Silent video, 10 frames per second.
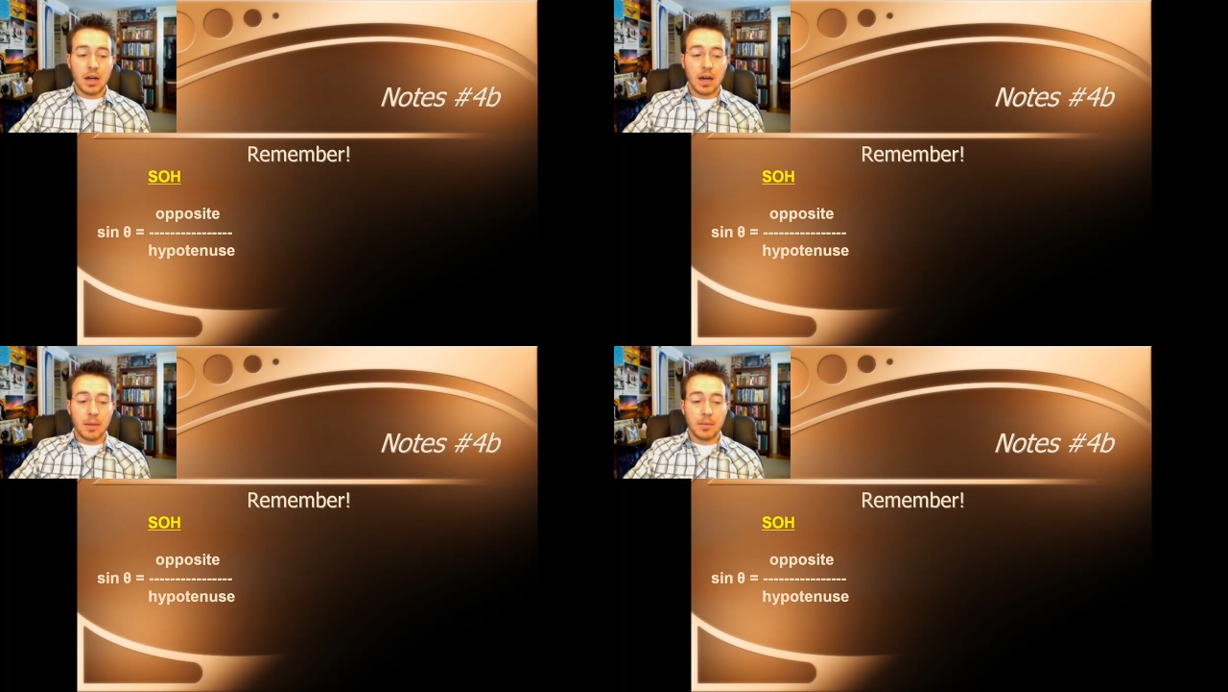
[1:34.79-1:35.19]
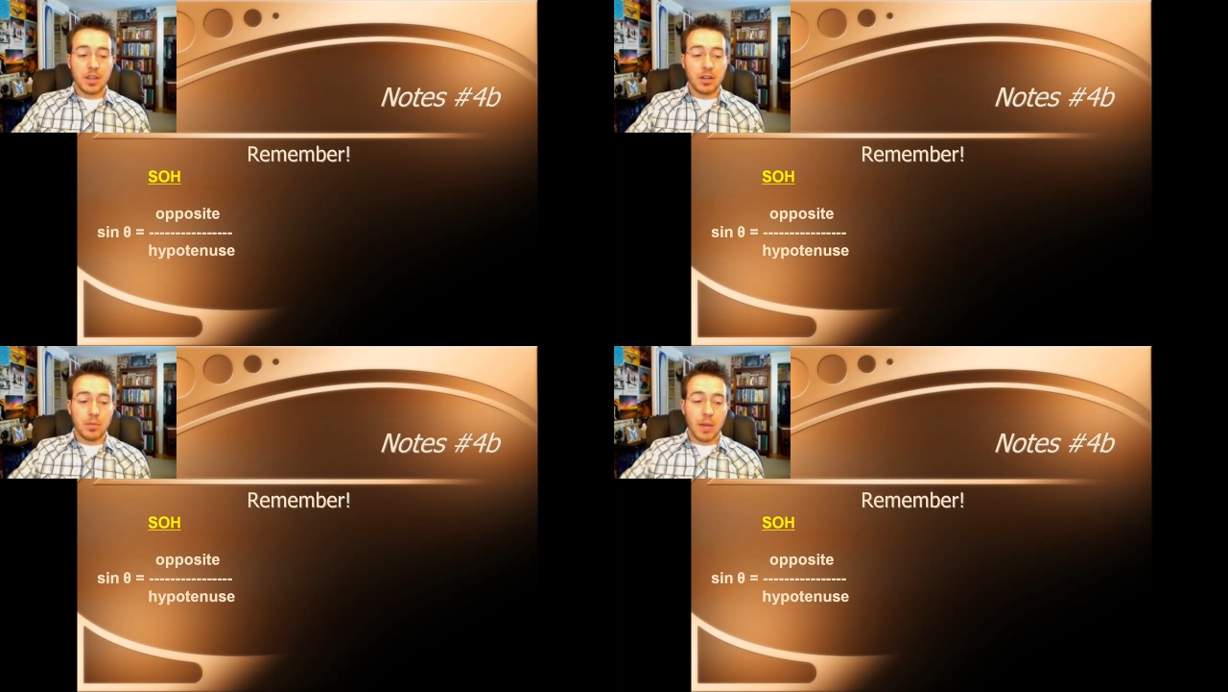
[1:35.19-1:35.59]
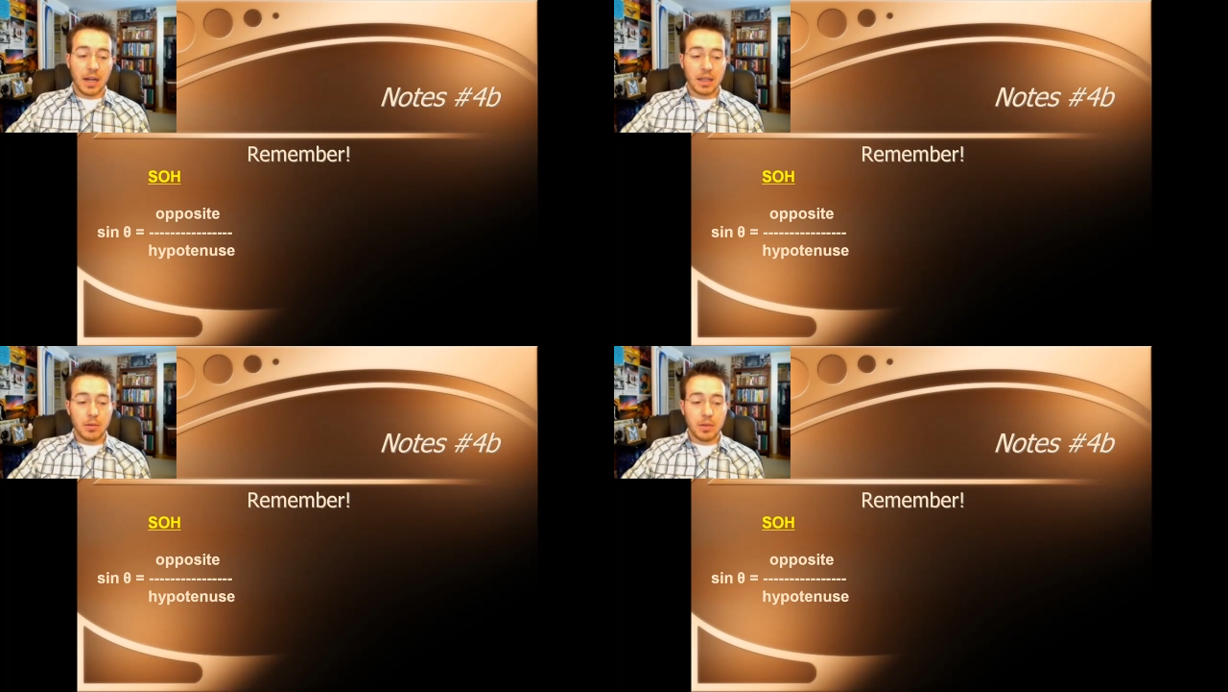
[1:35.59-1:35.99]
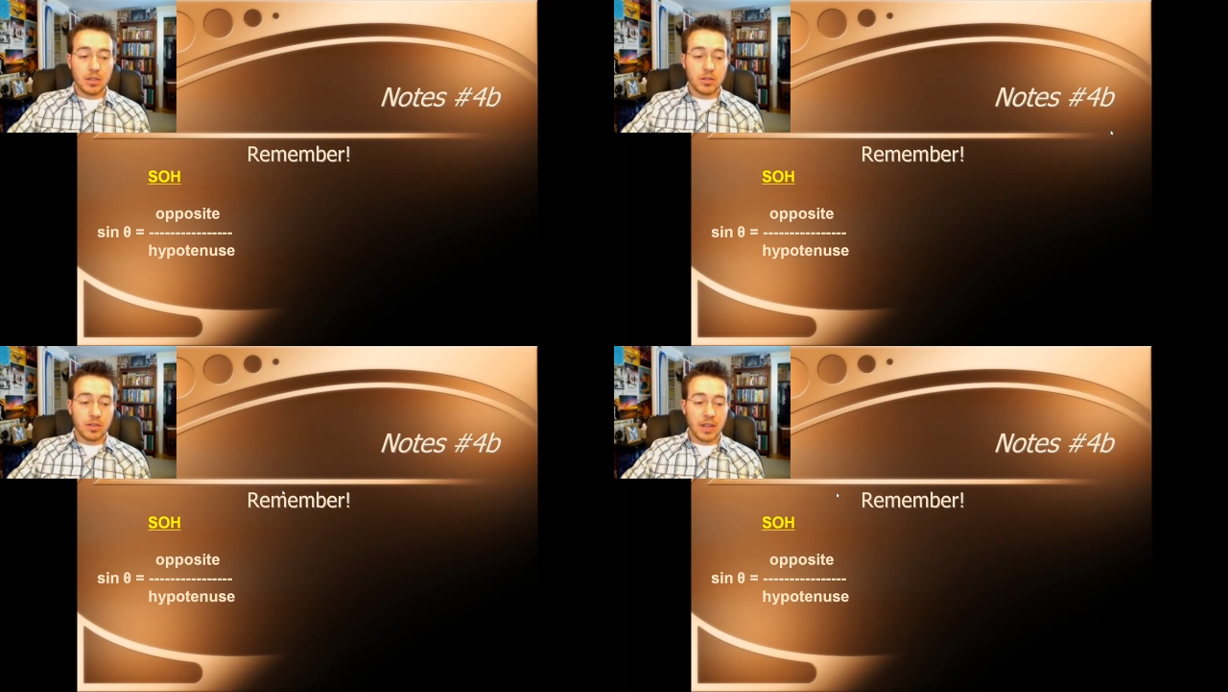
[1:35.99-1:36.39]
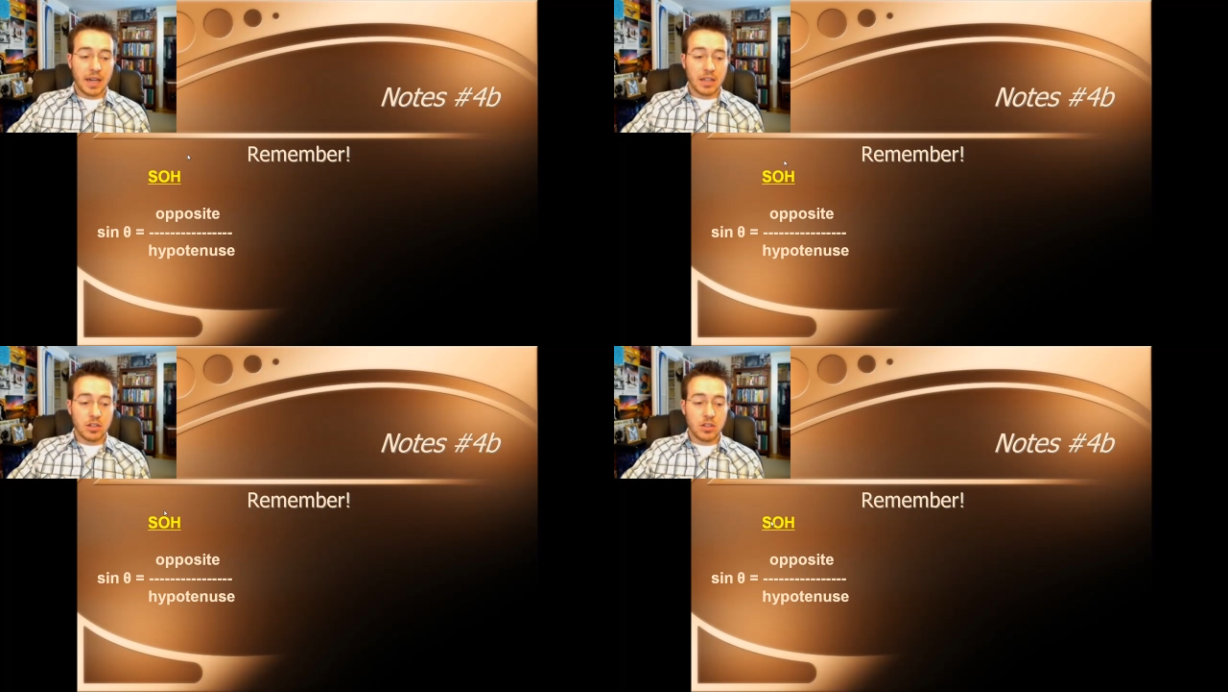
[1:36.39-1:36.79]
The mnemonic that we use for
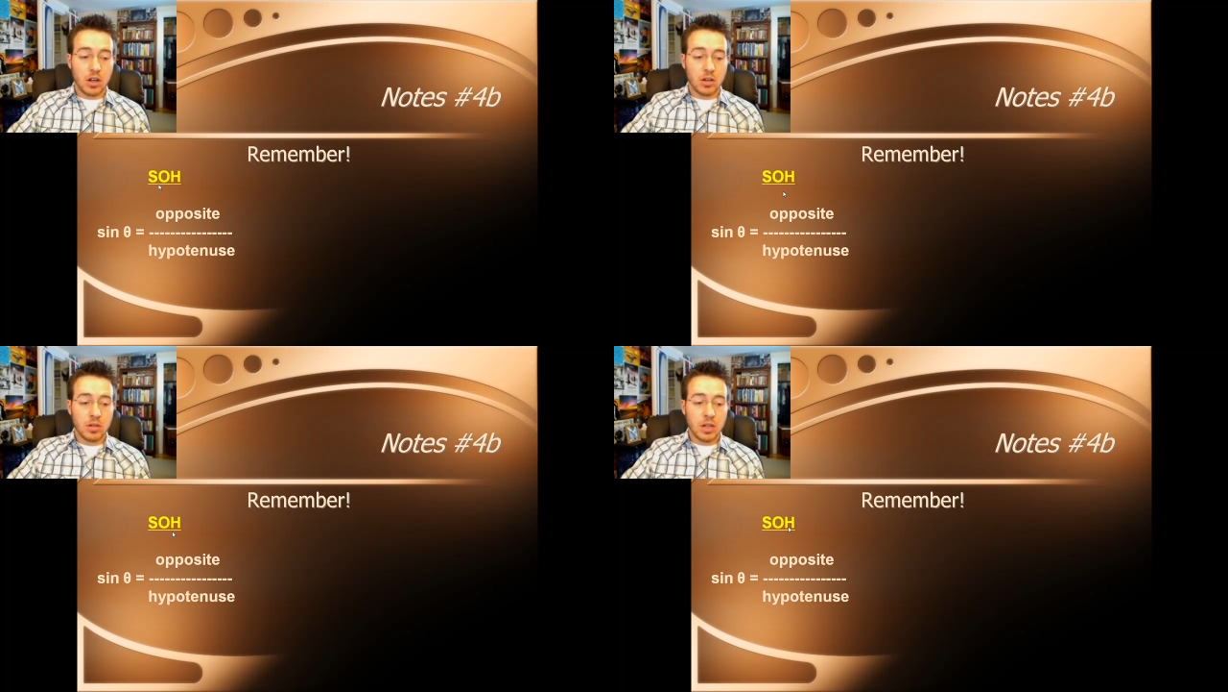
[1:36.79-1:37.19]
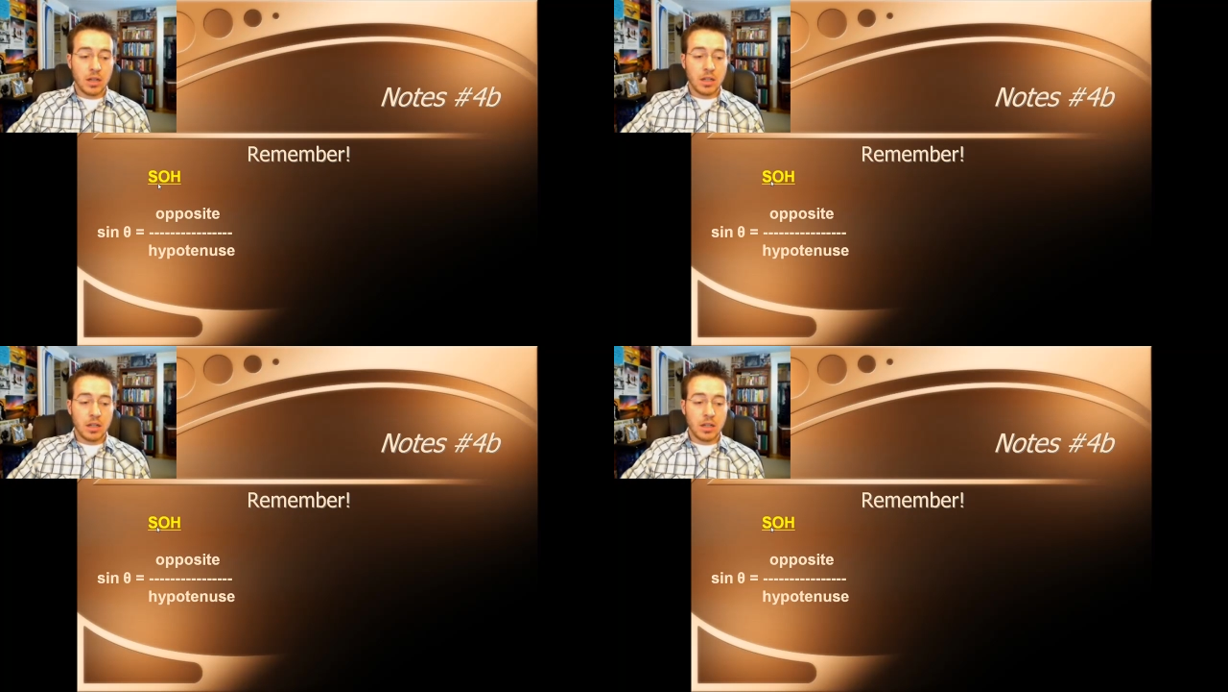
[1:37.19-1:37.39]
that is so.